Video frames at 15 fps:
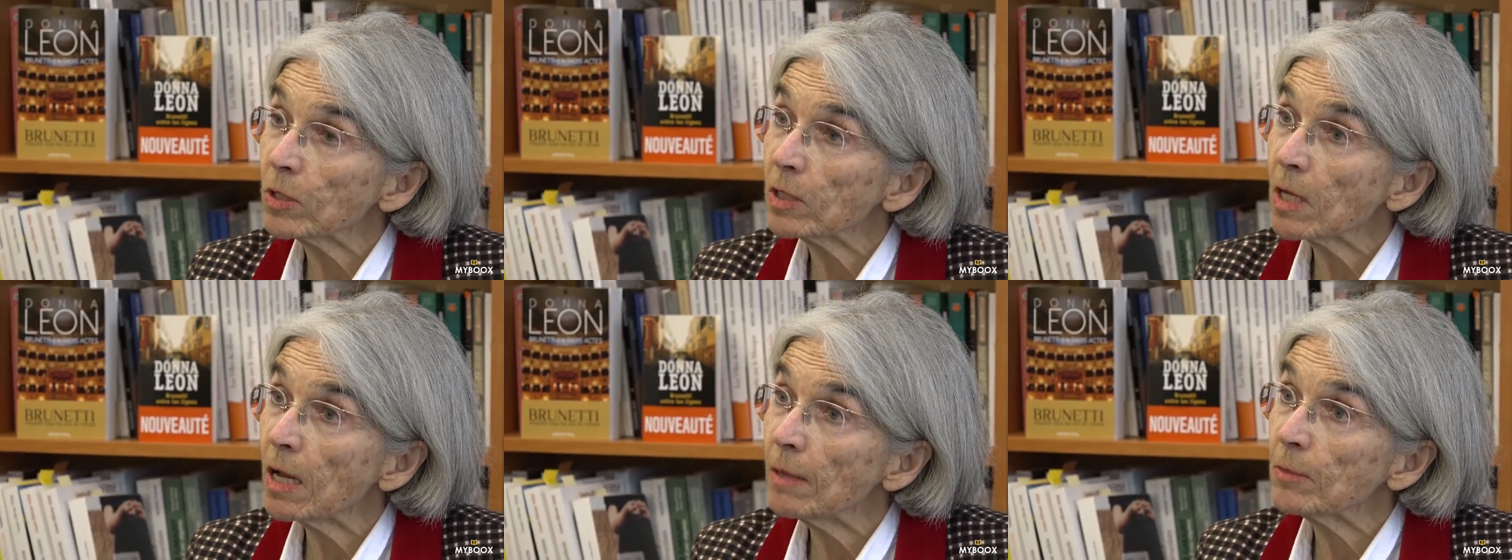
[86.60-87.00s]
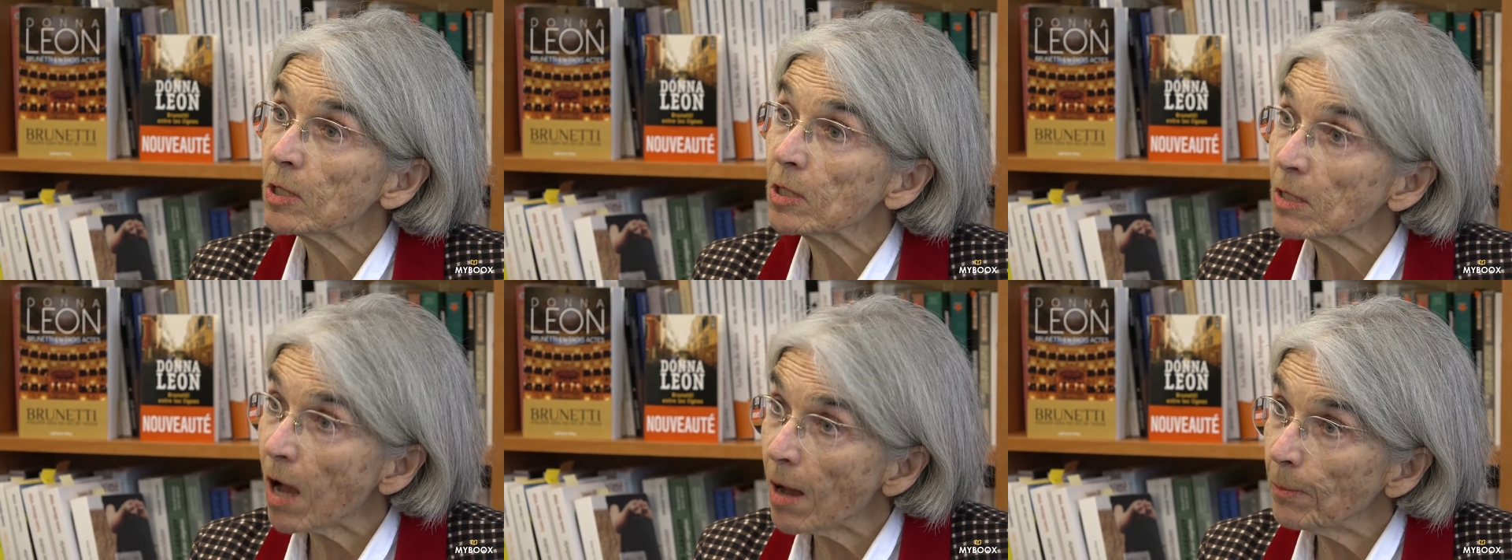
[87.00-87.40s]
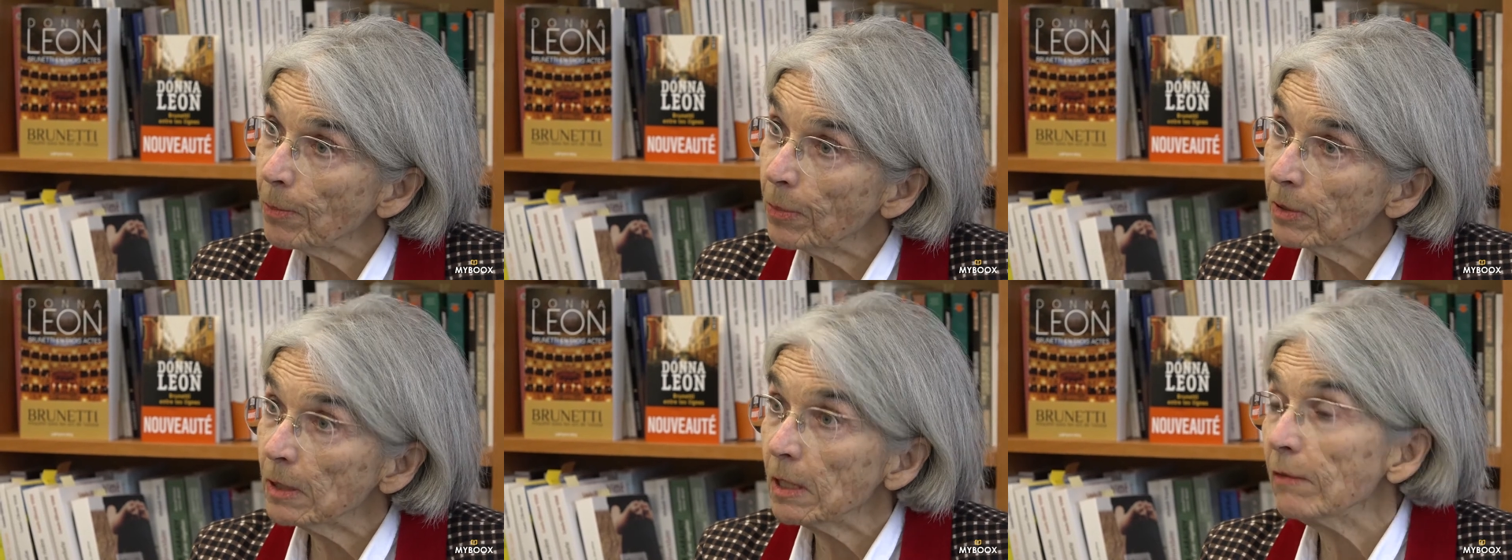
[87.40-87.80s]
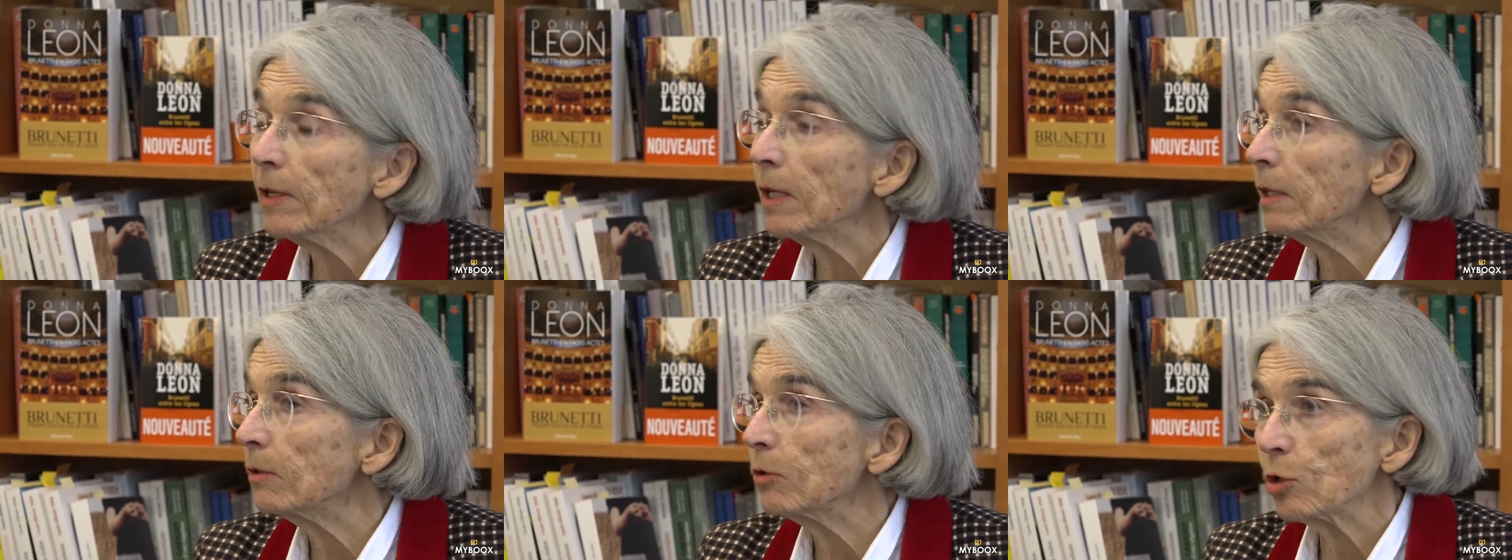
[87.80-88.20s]
was time to stop
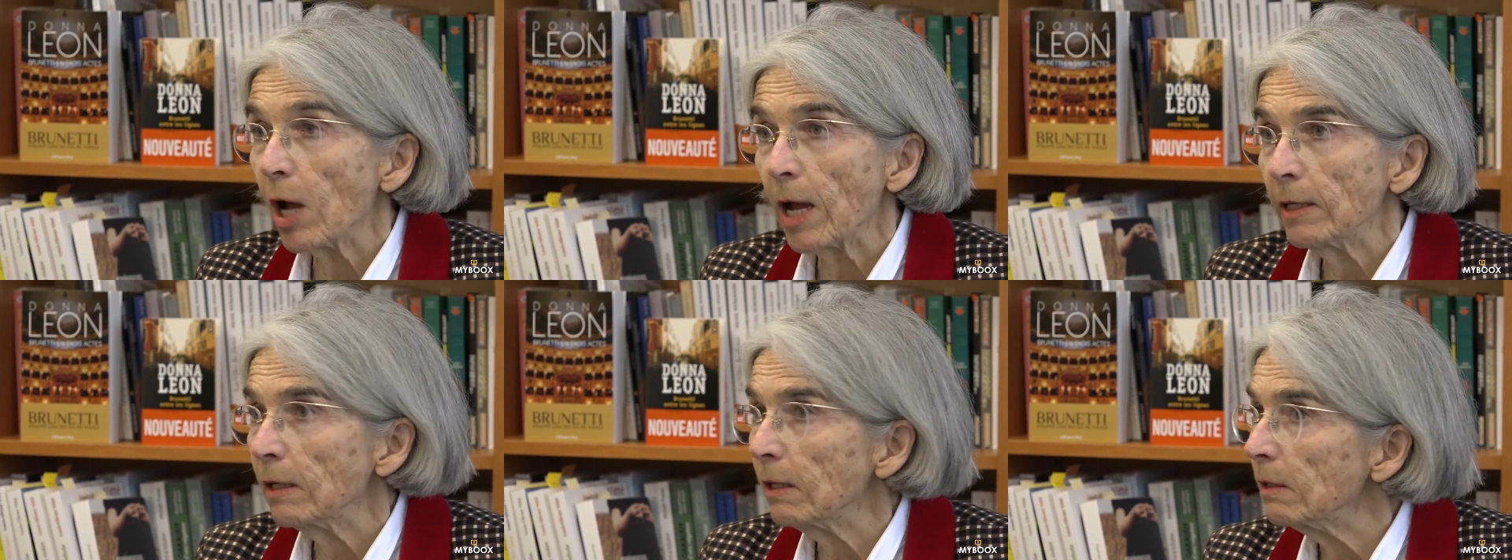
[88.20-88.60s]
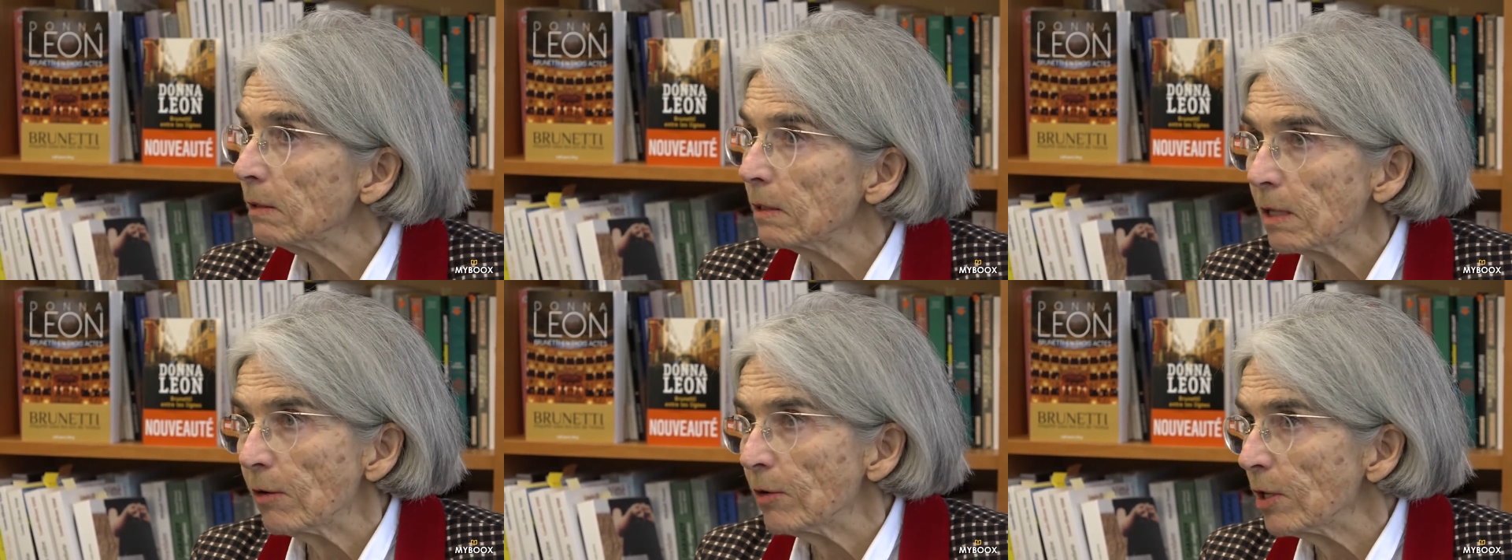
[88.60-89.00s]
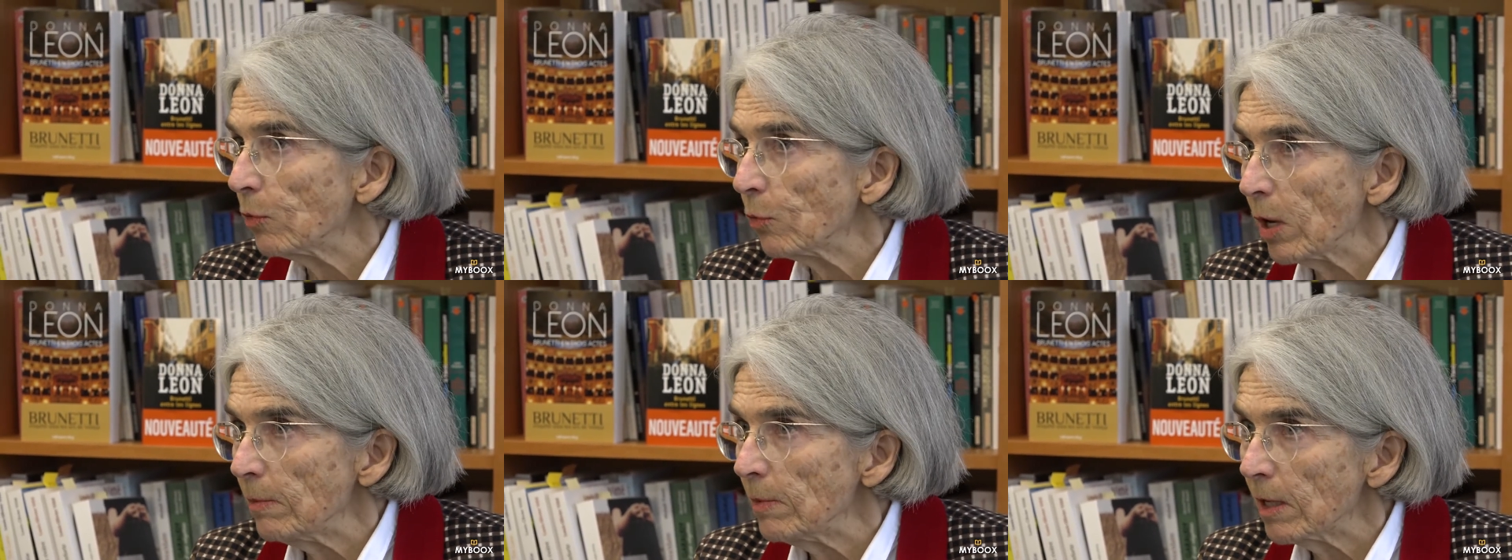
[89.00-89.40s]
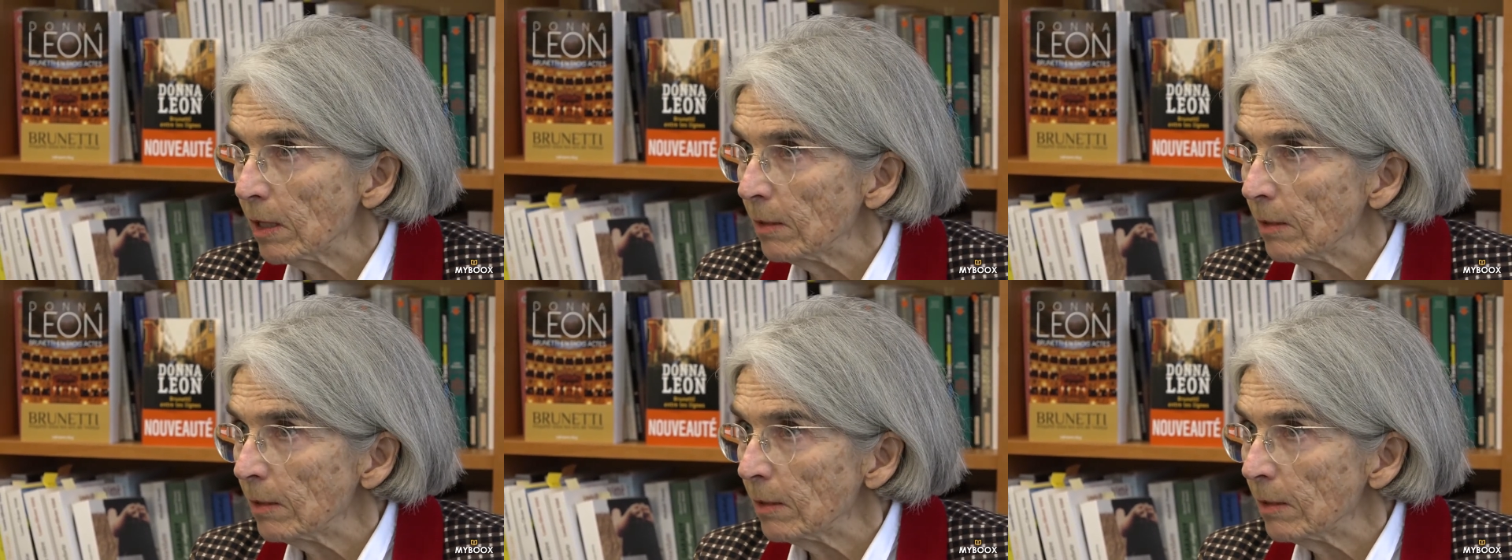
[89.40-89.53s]
living in China and Saudi Arabia